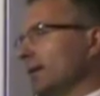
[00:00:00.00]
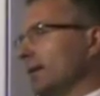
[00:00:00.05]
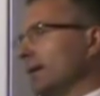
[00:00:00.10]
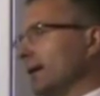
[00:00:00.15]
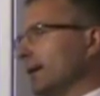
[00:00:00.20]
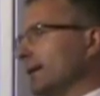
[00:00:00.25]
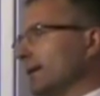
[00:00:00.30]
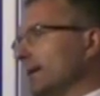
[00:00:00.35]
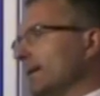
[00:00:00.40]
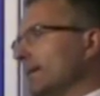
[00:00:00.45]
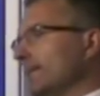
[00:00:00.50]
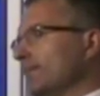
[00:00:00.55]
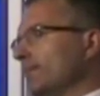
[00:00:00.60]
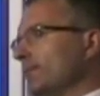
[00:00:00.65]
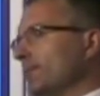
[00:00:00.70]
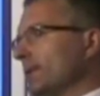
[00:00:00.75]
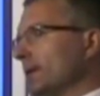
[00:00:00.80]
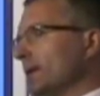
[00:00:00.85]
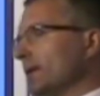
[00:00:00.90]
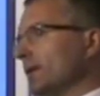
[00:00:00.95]
that
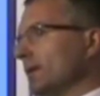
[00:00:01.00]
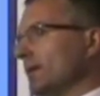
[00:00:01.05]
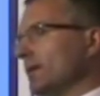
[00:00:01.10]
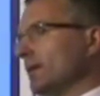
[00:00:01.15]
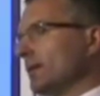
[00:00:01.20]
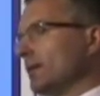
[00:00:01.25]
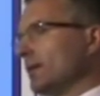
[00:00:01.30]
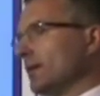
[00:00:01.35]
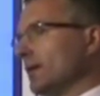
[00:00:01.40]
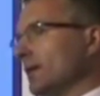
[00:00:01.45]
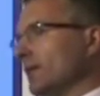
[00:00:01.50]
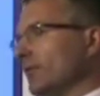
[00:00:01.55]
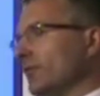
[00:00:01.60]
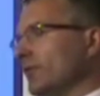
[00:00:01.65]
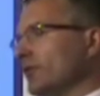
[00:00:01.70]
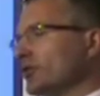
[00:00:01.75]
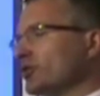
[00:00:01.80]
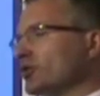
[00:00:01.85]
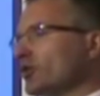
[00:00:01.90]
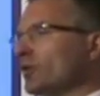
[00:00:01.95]
um, if
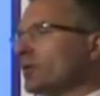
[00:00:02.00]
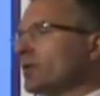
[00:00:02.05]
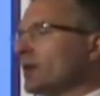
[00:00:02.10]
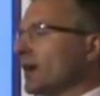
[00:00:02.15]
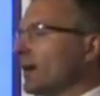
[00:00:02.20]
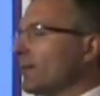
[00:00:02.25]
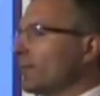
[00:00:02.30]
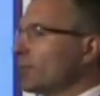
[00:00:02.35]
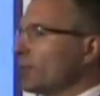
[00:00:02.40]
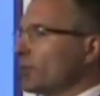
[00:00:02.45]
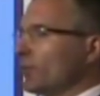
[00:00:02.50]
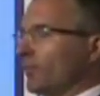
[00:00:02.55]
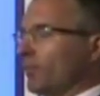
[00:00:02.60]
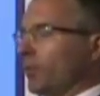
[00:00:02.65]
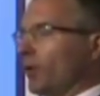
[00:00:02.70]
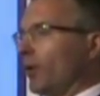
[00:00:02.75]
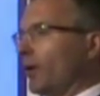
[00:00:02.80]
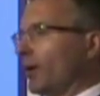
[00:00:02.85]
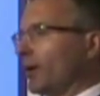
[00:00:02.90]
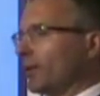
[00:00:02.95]
we should come to a
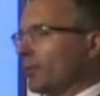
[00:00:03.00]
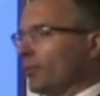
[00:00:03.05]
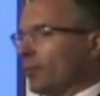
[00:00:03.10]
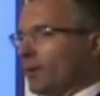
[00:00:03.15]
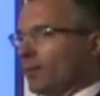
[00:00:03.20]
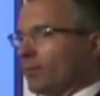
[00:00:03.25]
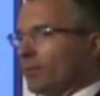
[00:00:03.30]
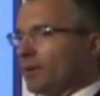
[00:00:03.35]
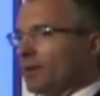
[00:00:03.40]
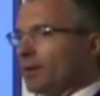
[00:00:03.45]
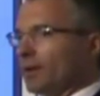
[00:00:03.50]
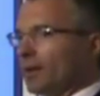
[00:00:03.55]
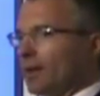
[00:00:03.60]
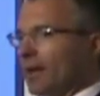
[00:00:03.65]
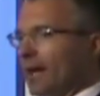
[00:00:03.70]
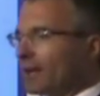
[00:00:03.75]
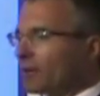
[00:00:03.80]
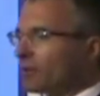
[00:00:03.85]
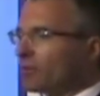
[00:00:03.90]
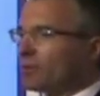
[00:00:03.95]
point where we
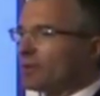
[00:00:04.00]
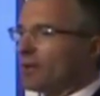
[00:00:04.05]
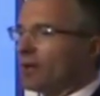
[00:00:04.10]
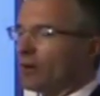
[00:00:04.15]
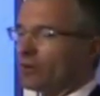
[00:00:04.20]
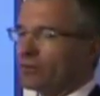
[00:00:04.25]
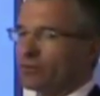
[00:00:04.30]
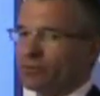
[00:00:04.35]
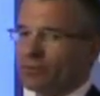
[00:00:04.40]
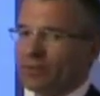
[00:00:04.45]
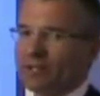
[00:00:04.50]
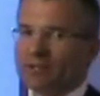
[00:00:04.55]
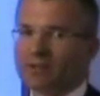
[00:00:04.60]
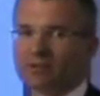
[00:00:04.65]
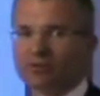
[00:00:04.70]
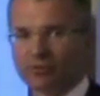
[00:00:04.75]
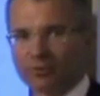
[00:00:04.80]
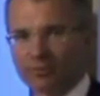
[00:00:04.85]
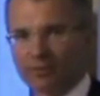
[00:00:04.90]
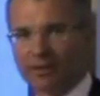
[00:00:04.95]
had to downgrade a
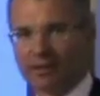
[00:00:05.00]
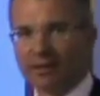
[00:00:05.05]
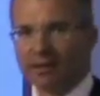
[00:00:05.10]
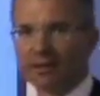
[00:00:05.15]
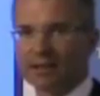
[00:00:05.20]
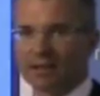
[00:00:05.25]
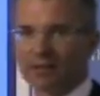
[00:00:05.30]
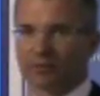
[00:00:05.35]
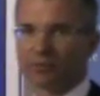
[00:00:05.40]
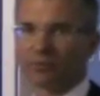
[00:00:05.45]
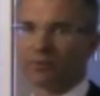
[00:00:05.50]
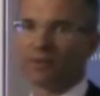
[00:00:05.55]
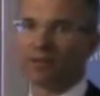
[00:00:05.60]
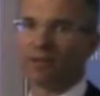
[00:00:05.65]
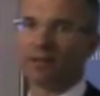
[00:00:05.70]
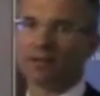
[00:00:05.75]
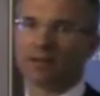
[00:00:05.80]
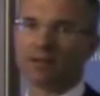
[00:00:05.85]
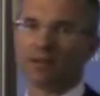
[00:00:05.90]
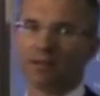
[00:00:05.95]
triple A country,
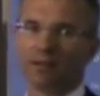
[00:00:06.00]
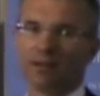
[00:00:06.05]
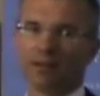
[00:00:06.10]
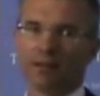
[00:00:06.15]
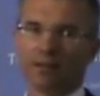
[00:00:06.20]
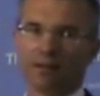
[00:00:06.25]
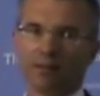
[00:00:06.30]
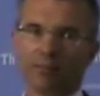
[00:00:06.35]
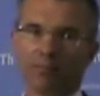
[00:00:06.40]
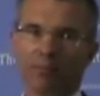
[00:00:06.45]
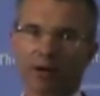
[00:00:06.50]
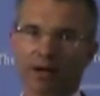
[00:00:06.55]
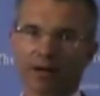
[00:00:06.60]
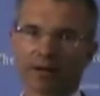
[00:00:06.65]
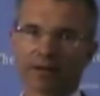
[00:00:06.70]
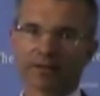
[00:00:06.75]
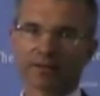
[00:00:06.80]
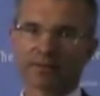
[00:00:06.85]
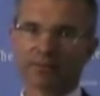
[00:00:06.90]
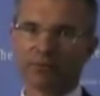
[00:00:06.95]

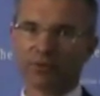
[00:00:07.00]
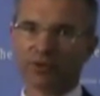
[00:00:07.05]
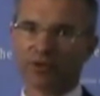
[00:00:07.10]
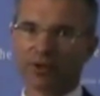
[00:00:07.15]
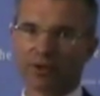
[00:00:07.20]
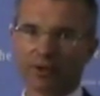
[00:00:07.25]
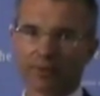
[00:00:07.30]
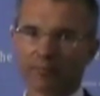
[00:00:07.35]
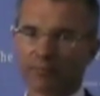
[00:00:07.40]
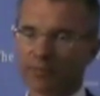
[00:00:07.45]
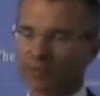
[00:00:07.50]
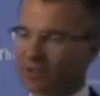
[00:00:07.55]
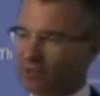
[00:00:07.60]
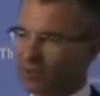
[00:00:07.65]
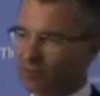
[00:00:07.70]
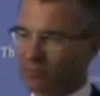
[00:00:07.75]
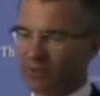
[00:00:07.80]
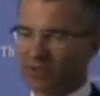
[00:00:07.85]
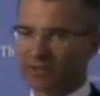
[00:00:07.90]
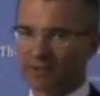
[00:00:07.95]
markets would not be
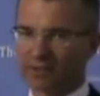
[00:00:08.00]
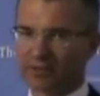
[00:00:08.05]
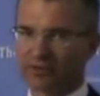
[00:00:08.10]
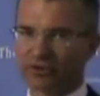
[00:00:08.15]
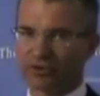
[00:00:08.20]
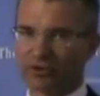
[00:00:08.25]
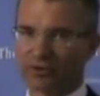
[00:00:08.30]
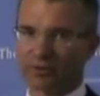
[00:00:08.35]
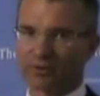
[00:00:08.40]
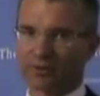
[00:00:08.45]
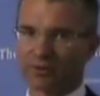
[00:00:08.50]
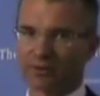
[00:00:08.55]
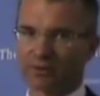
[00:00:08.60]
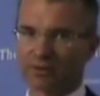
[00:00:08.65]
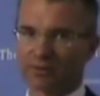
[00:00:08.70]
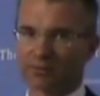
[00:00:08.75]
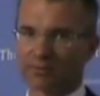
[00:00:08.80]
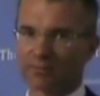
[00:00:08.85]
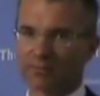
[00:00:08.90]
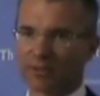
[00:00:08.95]
completely shocked,
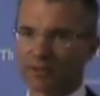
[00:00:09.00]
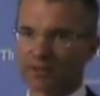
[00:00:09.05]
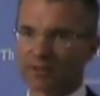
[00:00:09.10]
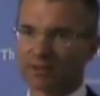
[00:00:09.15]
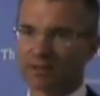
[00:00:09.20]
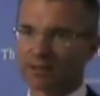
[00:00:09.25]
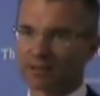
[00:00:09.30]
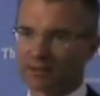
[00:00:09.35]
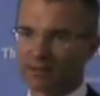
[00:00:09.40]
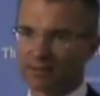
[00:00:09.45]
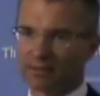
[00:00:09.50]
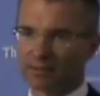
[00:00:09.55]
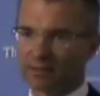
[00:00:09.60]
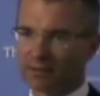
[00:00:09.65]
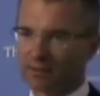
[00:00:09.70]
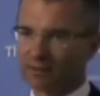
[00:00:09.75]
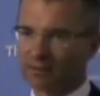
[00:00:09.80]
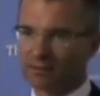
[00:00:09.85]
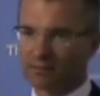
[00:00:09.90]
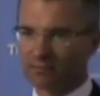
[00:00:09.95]
but that
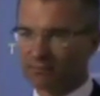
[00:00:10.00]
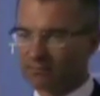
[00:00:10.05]
they,